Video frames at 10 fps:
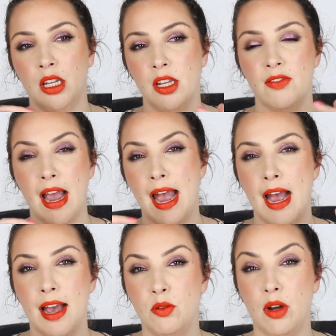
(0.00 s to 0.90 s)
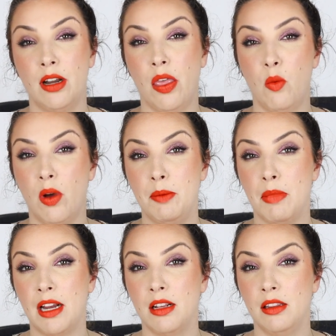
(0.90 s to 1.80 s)
if I had another one in
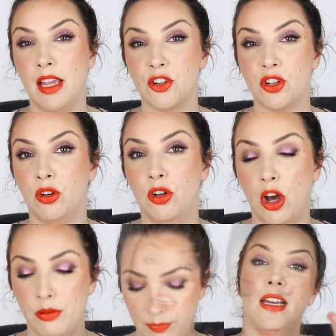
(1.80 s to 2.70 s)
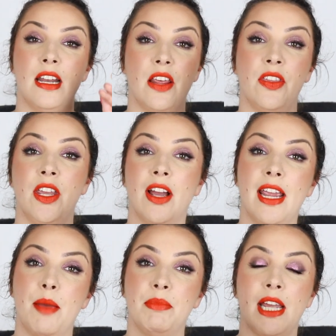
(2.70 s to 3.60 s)
my collection or not. Another thing I
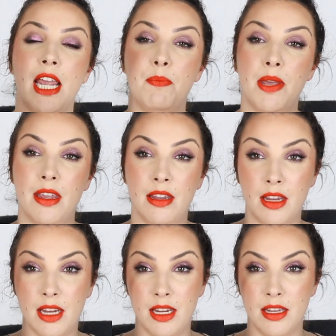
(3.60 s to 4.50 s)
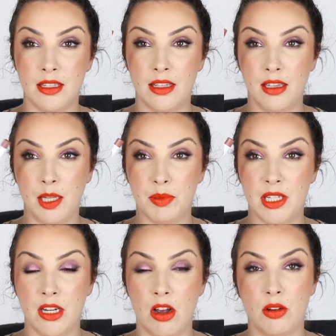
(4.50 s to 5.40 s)
am keeping is the
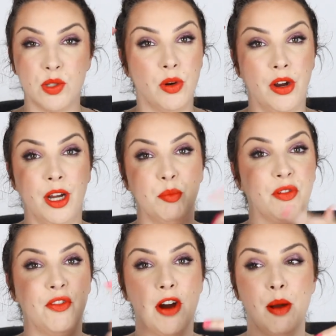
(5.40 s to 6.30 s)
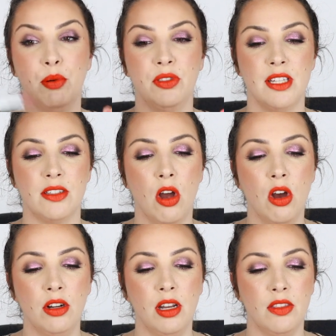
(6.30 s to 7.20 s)
lipstick I was wearing before I put this
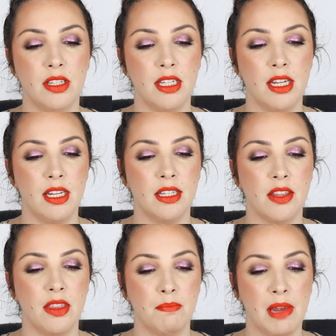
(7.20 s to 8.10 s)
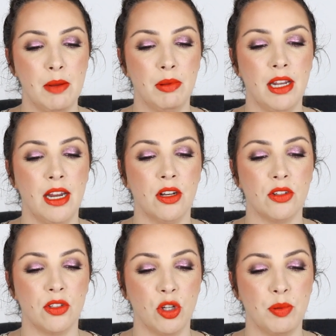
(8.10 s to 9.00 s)
on. This is the Maybelline
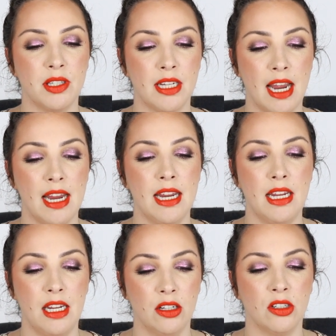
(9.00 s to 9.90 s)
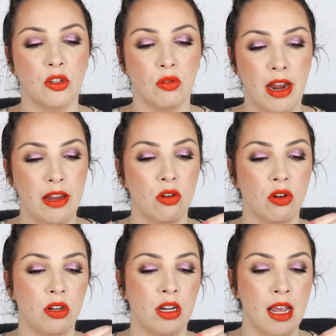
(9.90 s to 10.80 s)
Superstay Ink
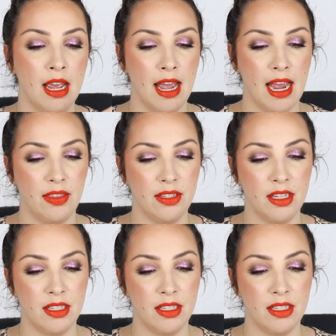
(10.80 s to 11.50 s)
Crayon. And this